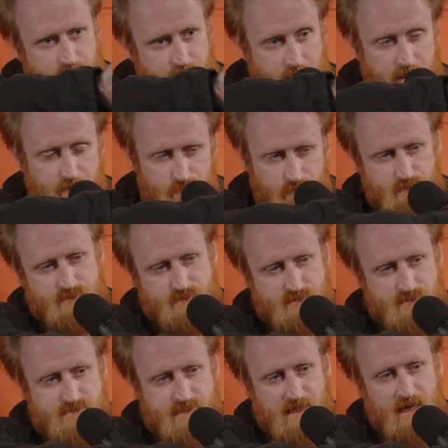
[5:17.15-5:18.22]
and it looks
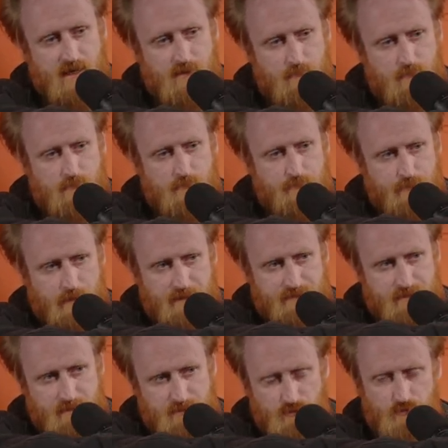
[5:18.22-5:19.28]
the same, but
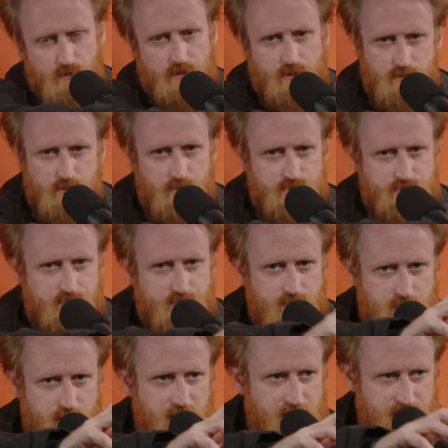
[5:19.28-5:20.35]
then you look closer
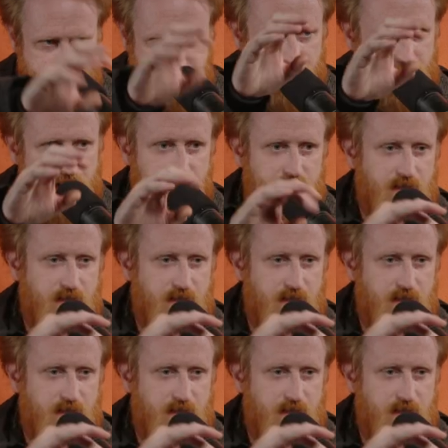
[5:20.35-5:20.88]
and it's not.